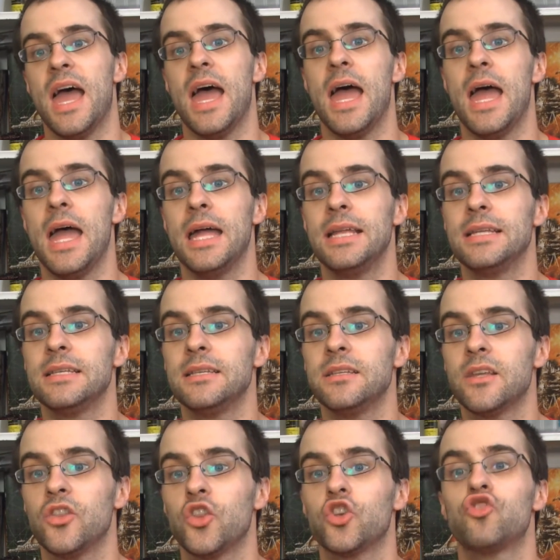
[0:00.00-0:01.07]

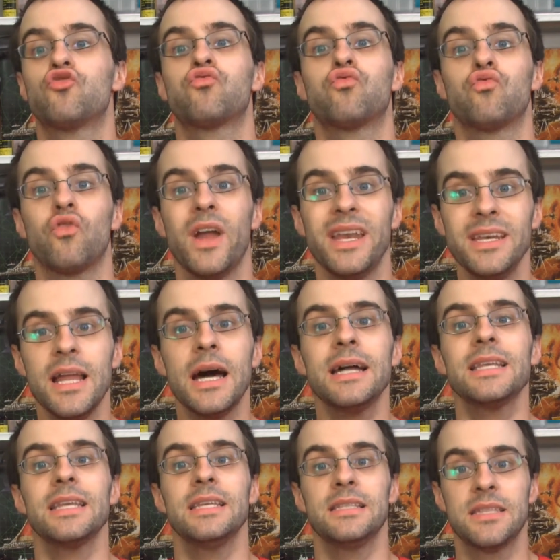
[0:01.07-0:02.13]
And the
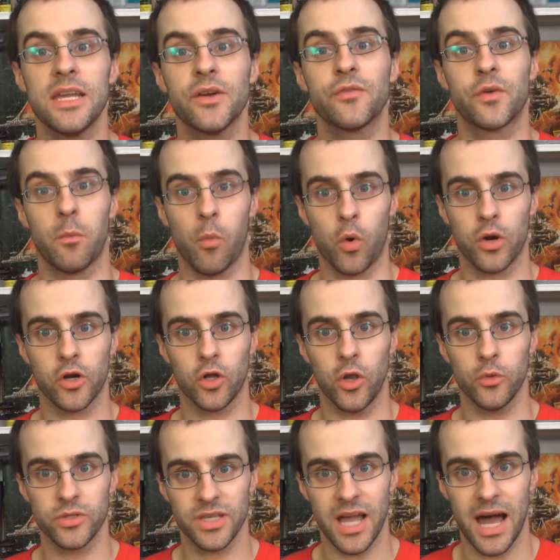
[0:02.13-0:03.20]
Dreadnought is there for more
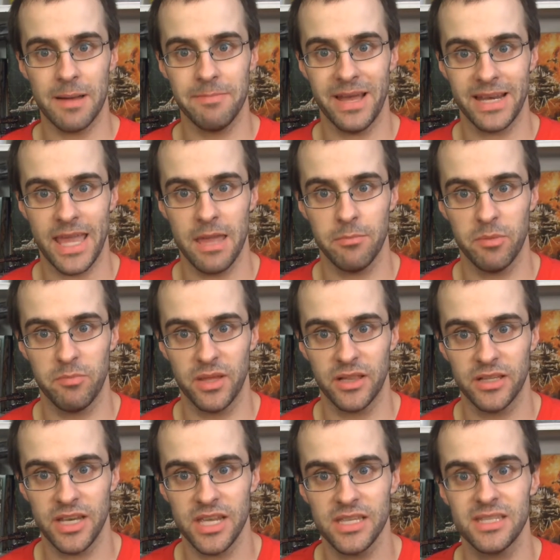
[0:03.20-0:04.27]
close combat
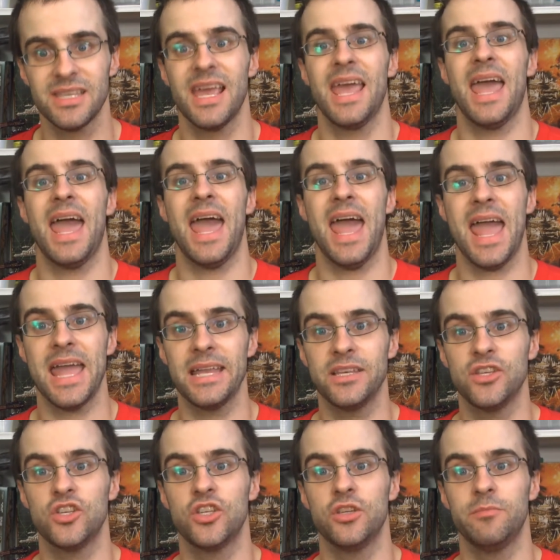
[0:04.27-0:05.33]
capabilities,
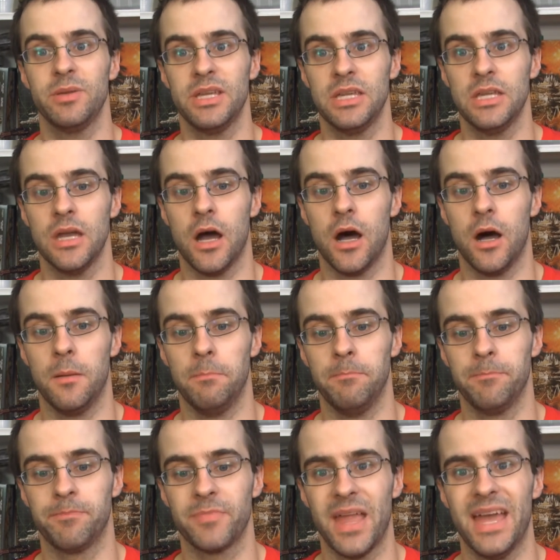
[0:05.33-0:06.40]
and to be,
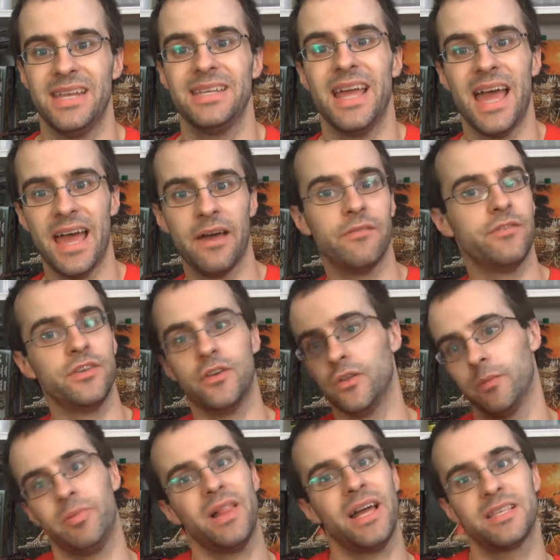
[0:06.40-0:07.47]
and to have, you know,
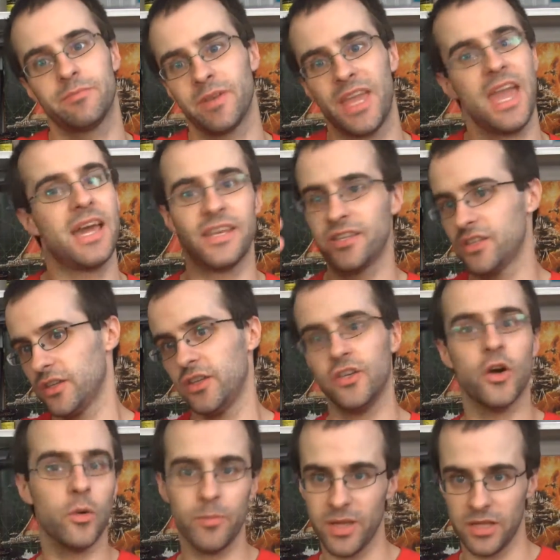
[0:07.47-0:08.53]
the Plasma Cannon to, you
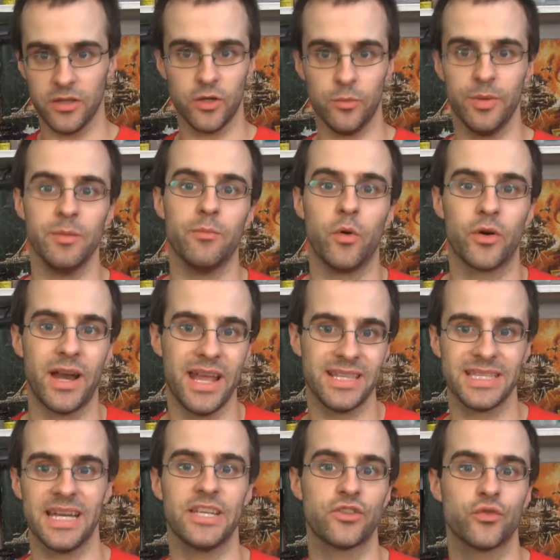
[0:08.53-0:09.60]
know, be a little bit more
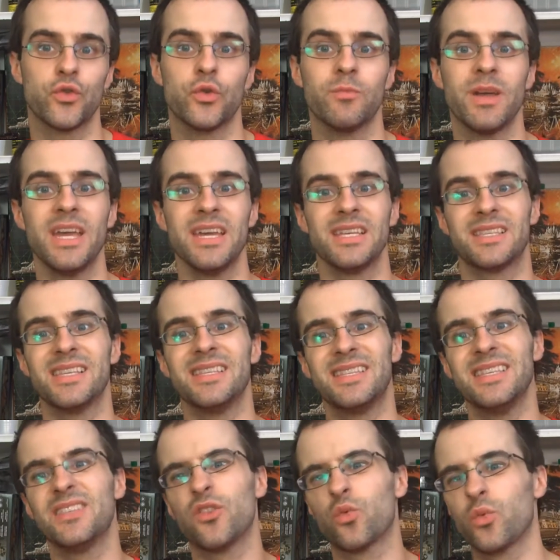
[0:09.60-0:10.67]
anti-troop, since
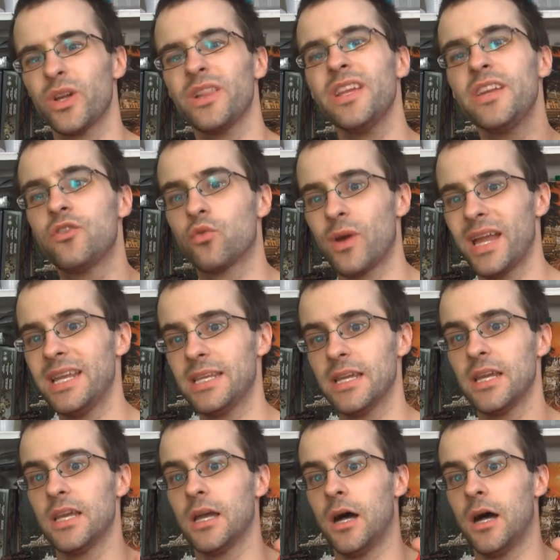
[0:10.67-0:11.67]
he's a really great,